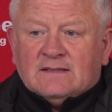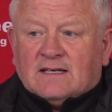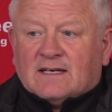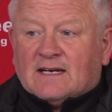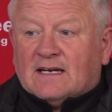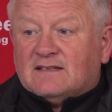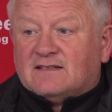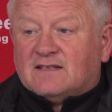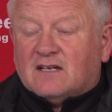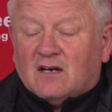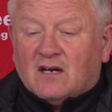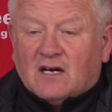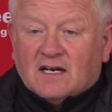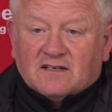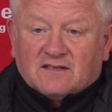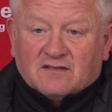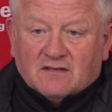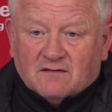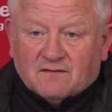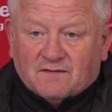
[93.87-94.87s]
the
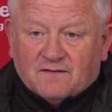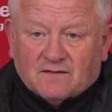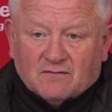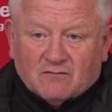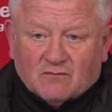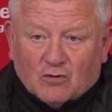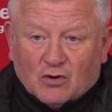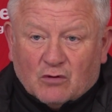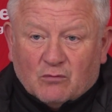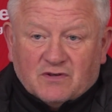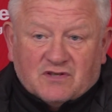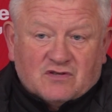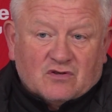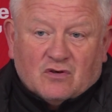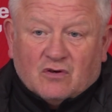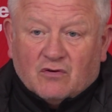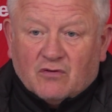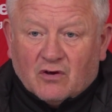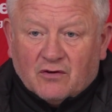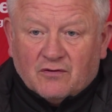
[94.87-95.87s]
likes of what we
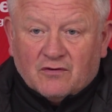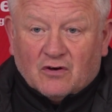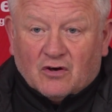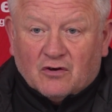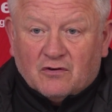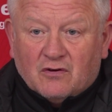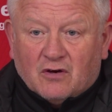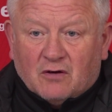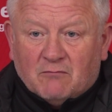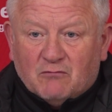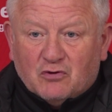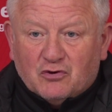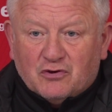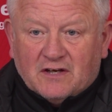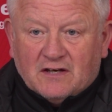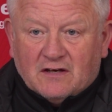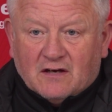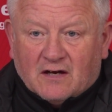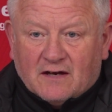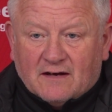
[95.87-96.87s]
saw on
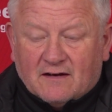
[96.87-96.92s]
Monday night.